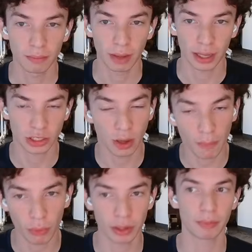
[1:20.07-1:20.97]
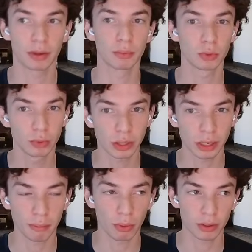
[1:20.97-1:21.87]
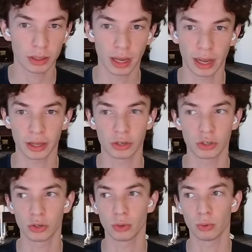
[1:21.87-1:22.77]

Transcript: at some point it becomes really important and you